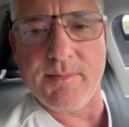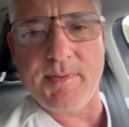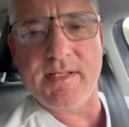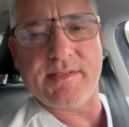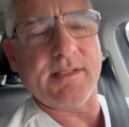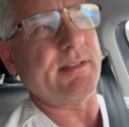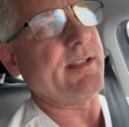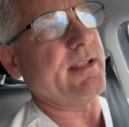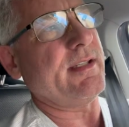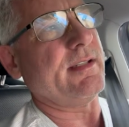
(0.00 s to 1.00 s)

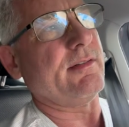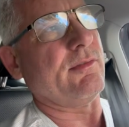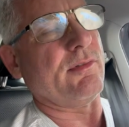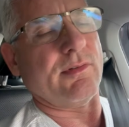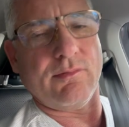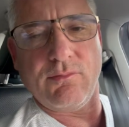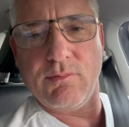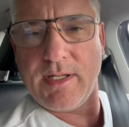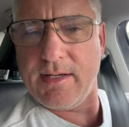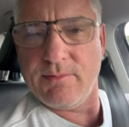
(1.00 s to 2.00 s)
basically, what
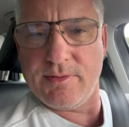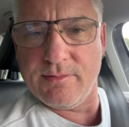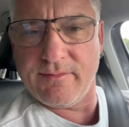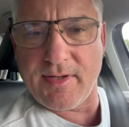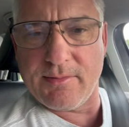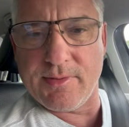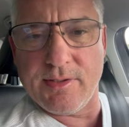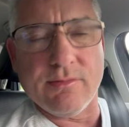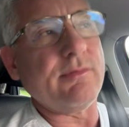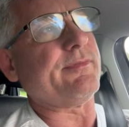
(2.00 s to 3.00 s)
I would do if I were
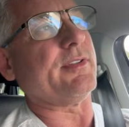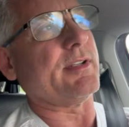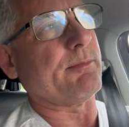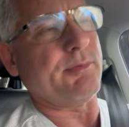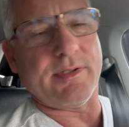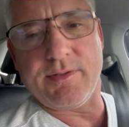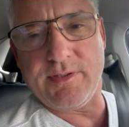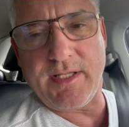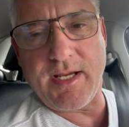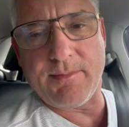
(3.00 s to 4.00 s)
you, if you're going to put it on your
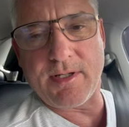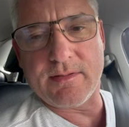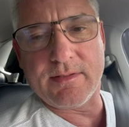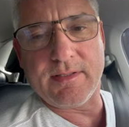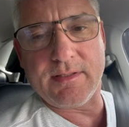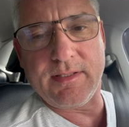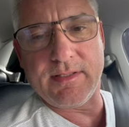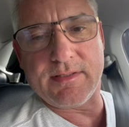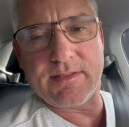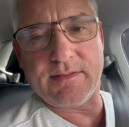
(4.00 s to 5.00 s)
camera,
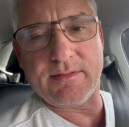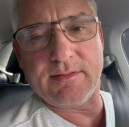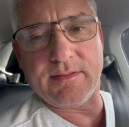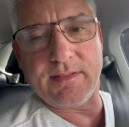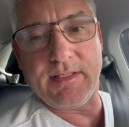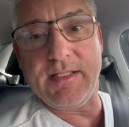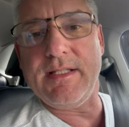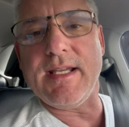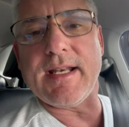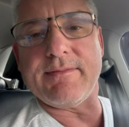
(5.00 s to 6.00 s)
is
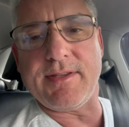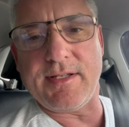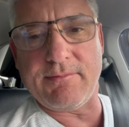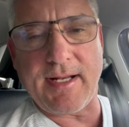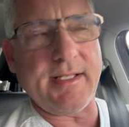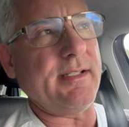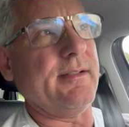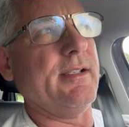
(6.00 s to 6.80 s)
get everything ready.